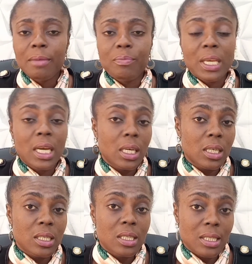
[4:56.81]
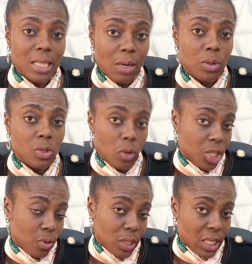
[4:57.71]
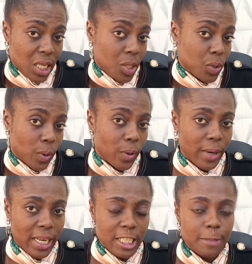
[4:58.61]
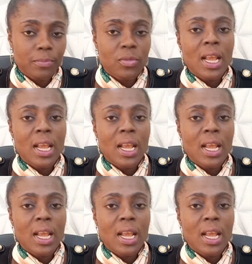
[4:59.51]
because that was what she was into already.